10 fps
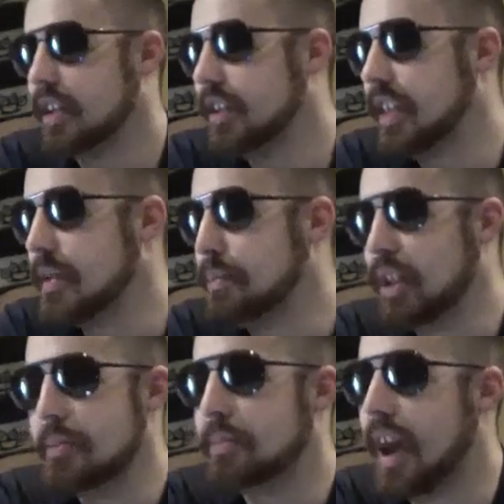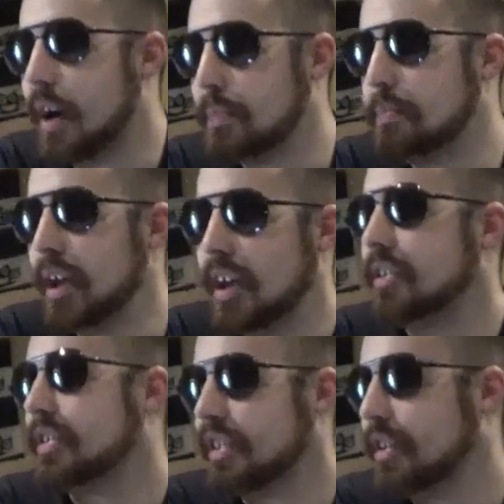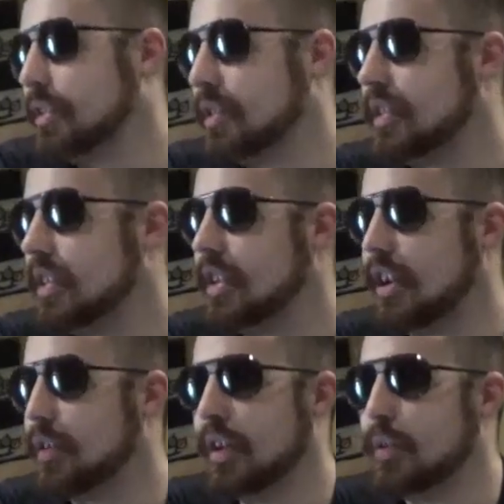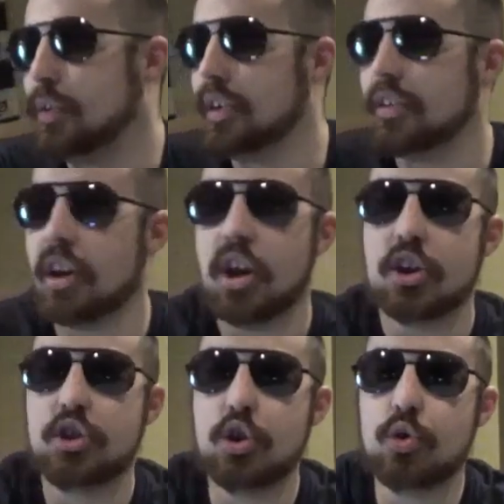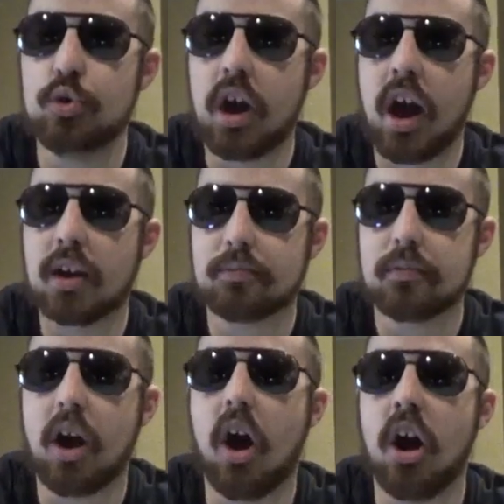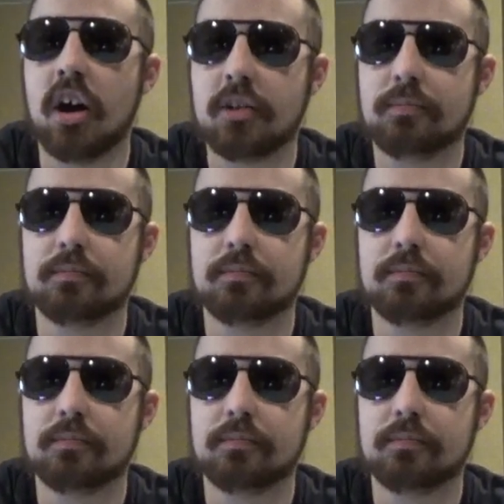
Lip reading: bleeped out piss, so it was "you got on."